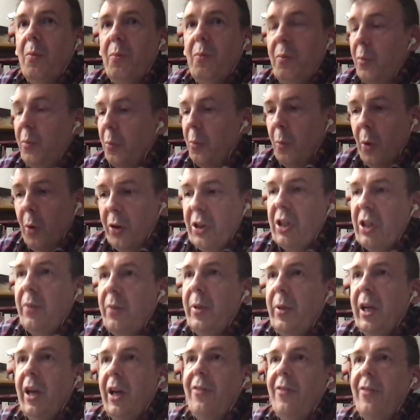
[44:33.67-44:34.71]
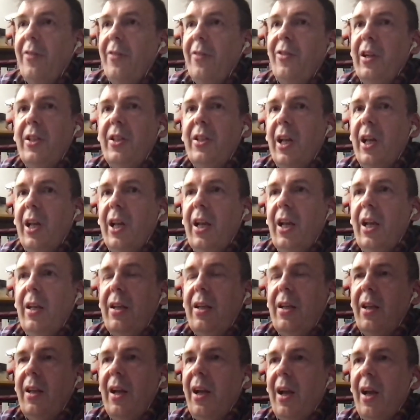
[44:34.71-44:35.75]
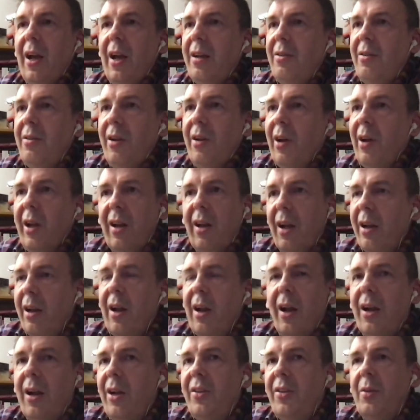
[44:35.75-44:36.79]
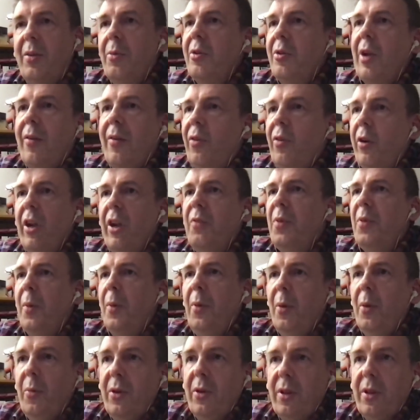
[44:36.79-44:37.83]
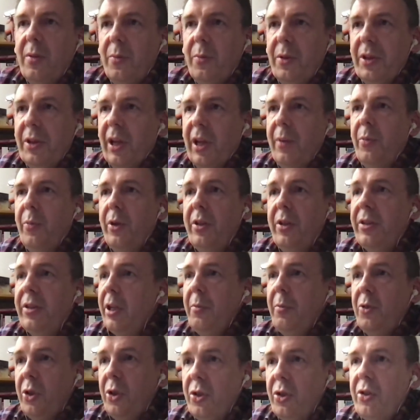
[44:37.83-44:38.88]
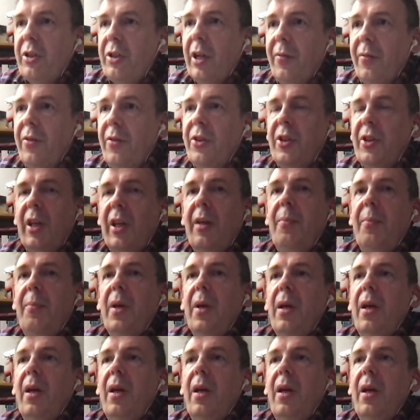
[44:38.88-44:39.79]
wanting to be gay-friendly, say, I can't see I've got no problem with gay priests. They should just have the same.